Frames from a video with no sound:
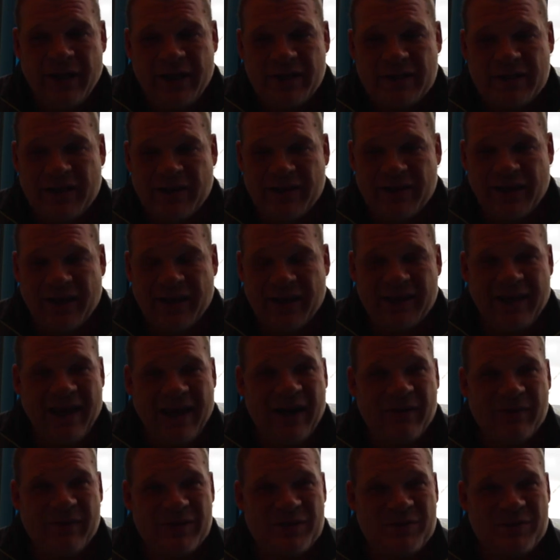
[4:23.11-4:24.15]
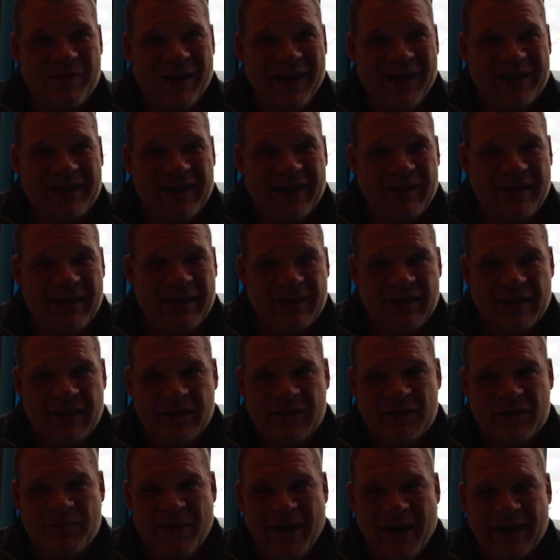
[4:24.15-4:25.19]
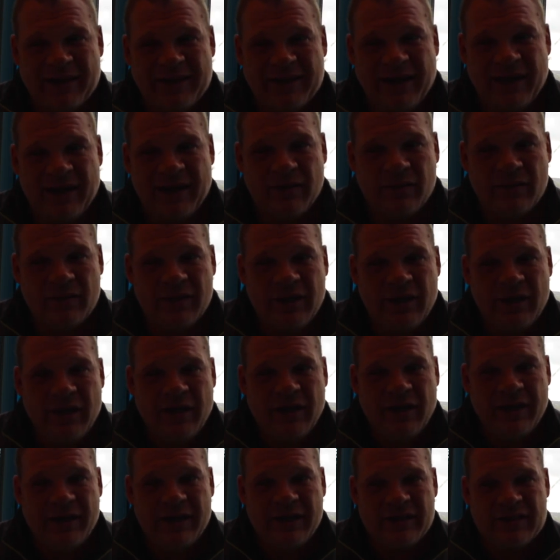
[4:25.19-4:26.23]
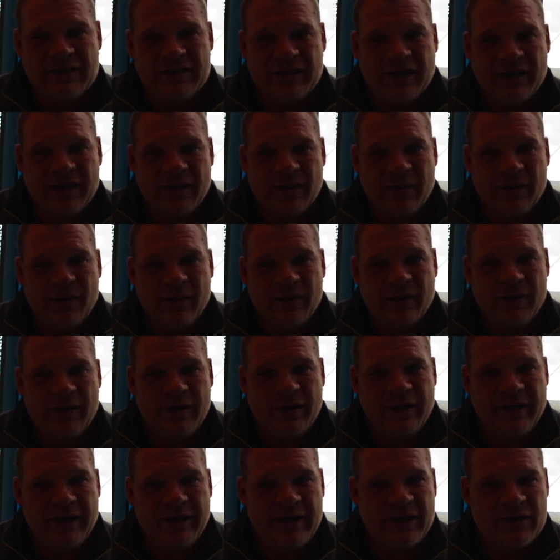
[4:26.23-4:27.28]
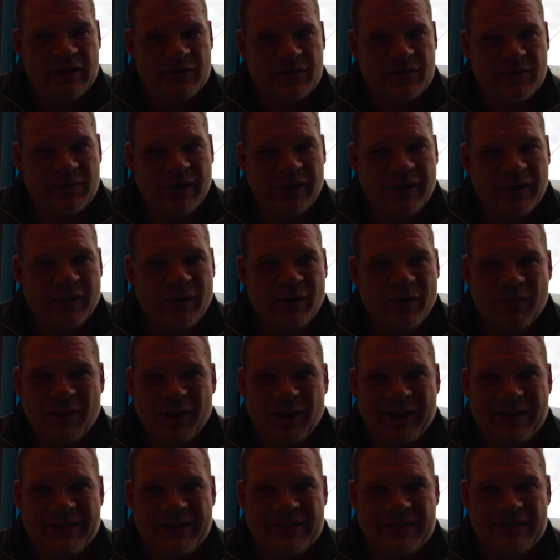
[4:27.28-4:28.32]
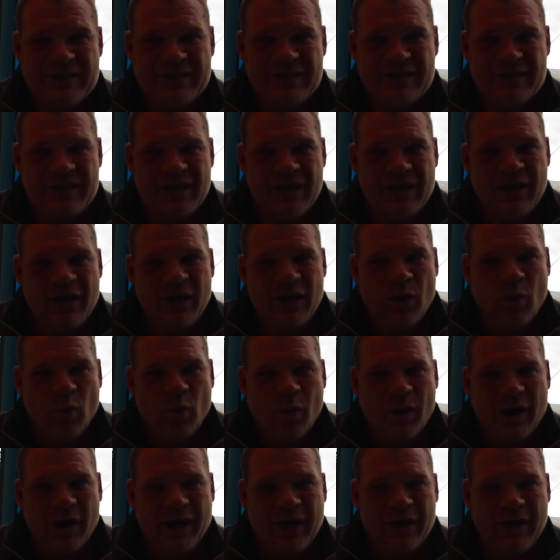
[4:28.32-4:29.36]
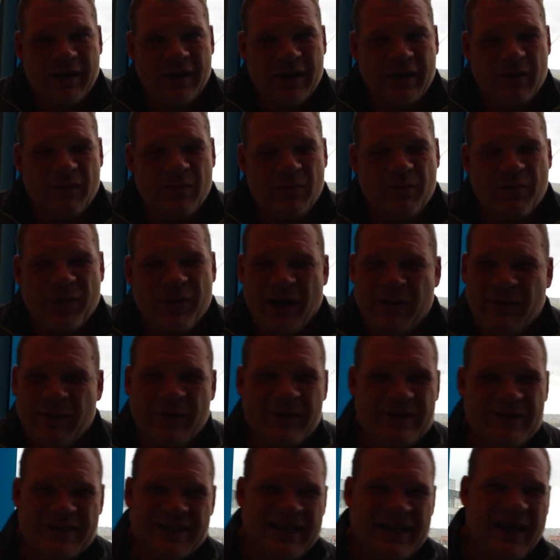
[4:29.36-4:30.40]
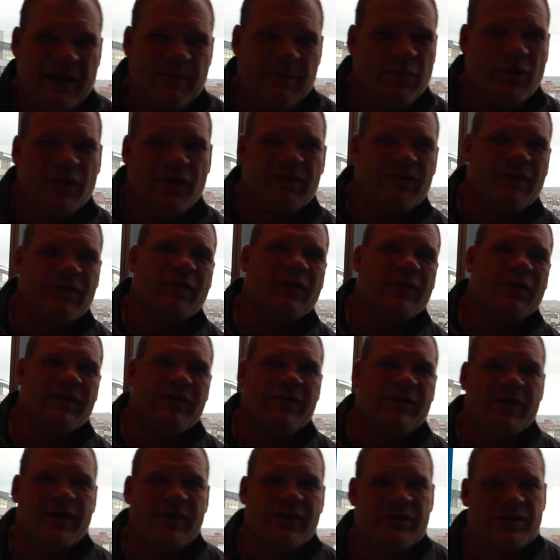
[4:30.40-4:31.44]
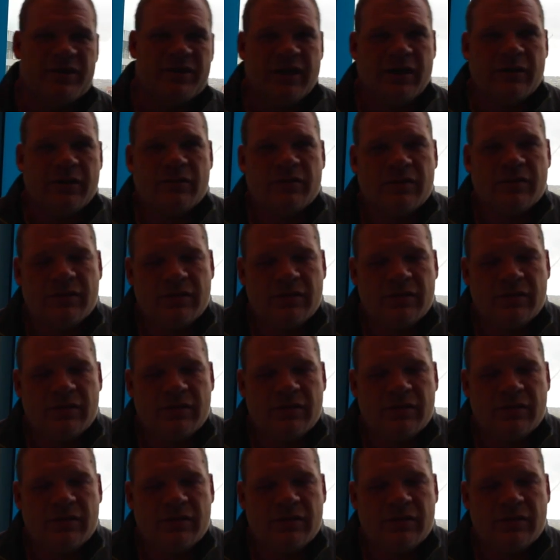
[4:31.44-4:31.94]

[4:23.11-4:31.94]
So I think in that respect, I think that SmackDown is really going places where it probably wasn't capable of going a few years ago.